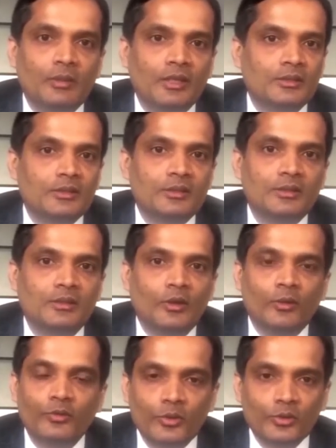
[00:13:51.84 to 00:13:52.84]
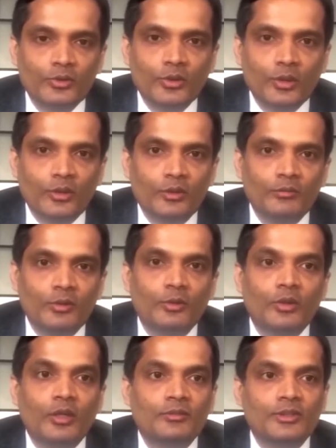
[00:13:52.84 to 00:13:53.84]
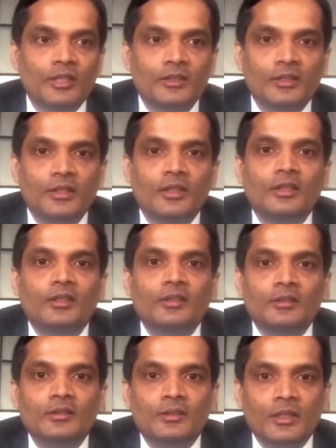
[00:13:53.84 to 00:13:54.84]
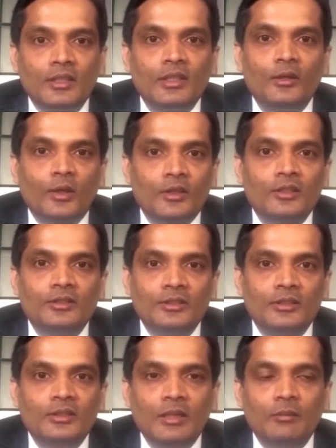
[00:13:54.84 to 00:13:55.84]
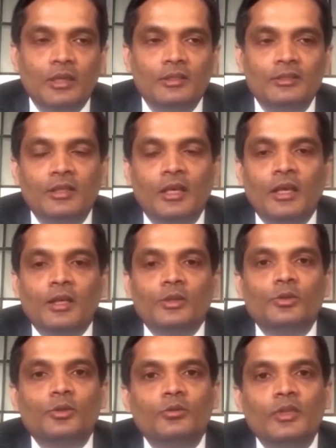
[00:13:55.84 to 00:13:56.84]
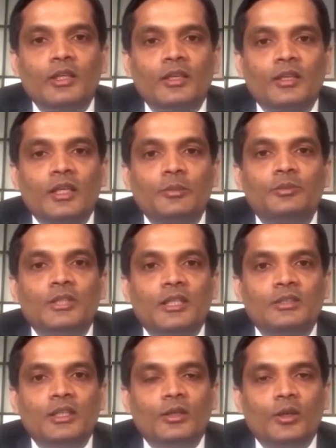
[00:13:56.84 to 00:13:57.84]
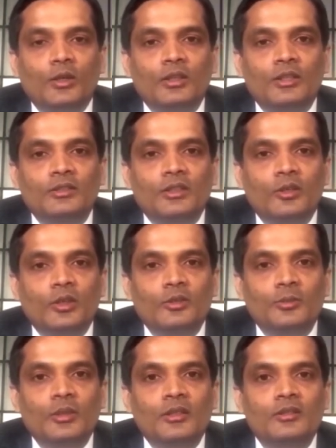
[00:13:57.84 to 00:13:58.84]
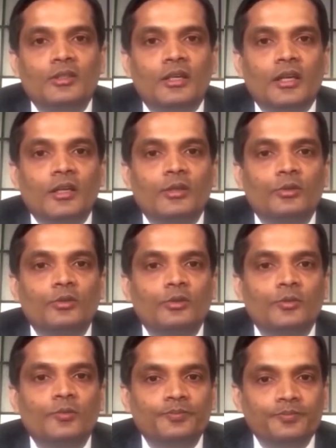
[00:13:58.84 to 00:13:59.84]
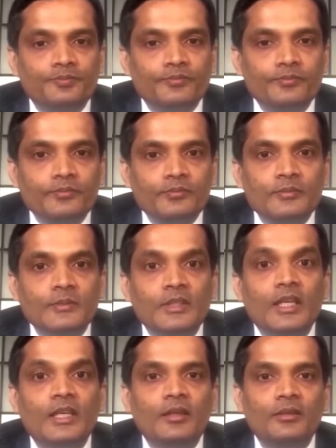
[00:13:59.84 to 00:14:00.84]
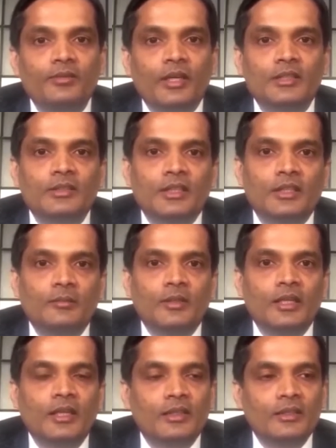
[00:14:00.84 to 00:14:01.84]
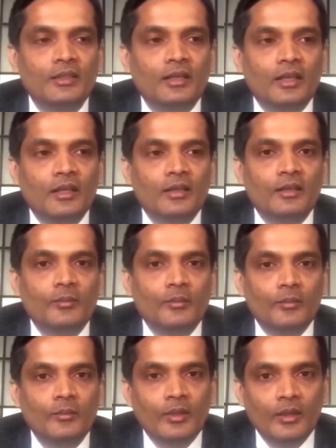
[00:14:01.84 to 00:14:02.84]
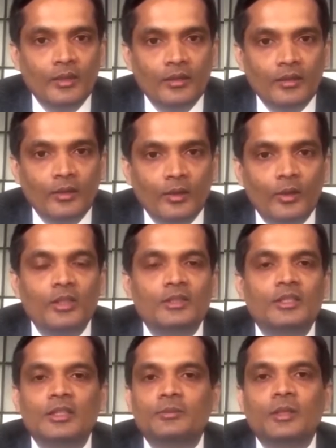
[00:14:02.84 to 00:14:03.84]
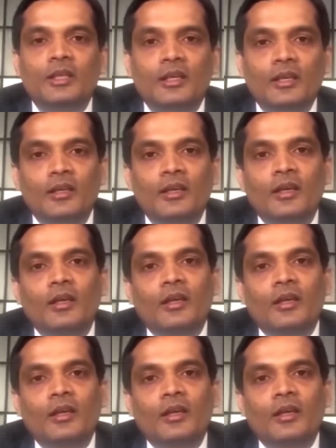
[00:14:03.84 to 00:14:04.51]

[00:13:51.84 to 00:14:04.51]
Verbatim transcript: next samresh is asking when should i see a doctor for pain I I really uh, can tell you that you don't have to rush to a doctor just because you have first episode of back pain today morning.